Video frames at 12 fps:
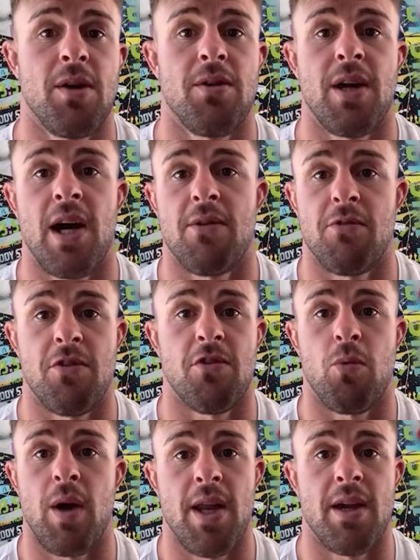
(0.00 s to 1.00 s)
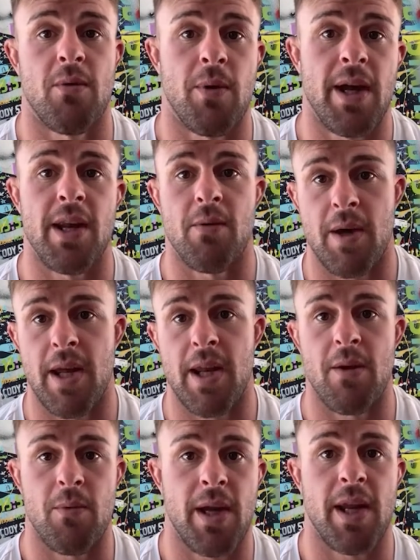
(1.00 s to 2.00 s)
Petr Yan was just waiting,
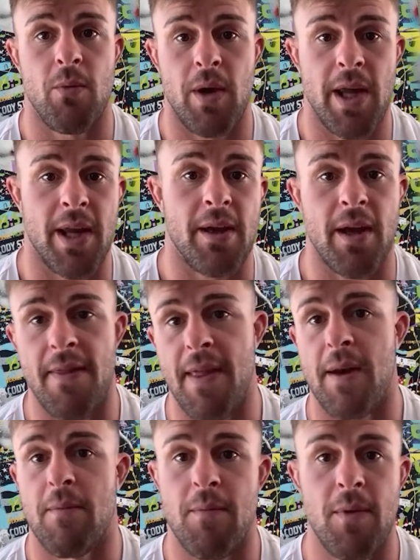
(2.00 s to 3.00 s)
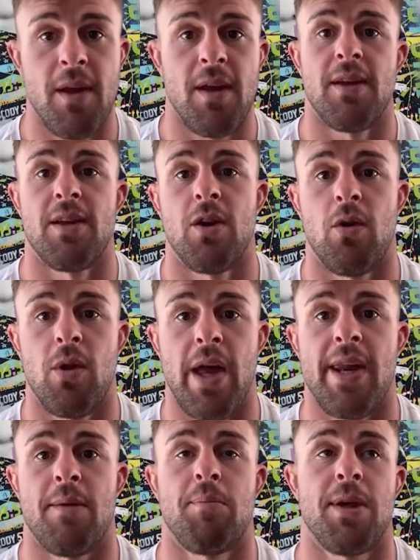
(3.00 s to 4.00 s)
and then,
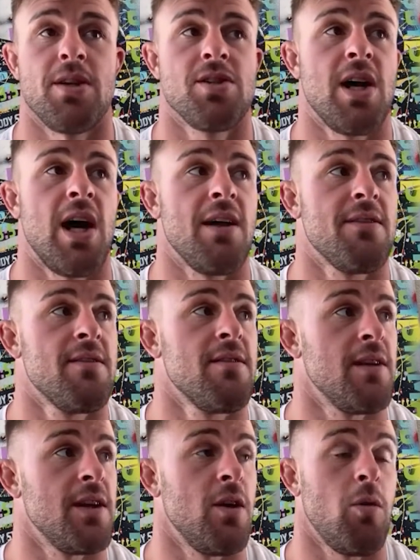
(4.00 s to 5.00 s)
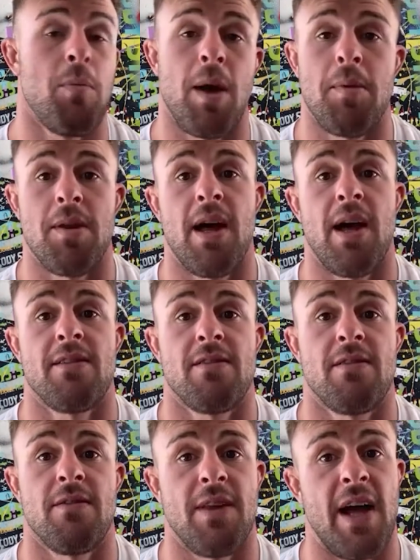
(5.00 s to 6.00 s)
landing big shots. Maybe
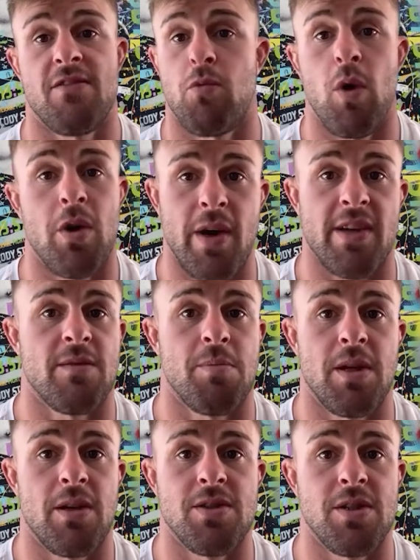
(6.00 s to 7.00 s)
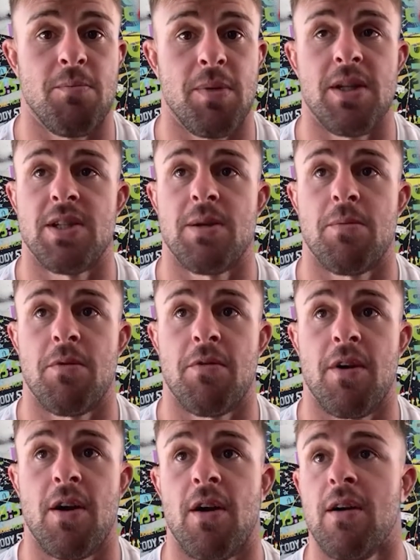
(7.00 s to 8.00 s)
that's one recipe to beat Jimmie
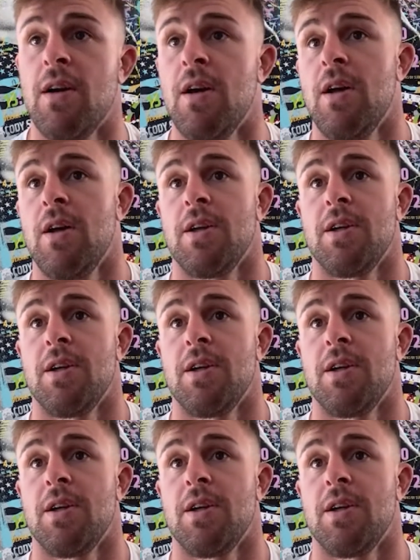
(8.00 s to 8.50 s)
Rivera.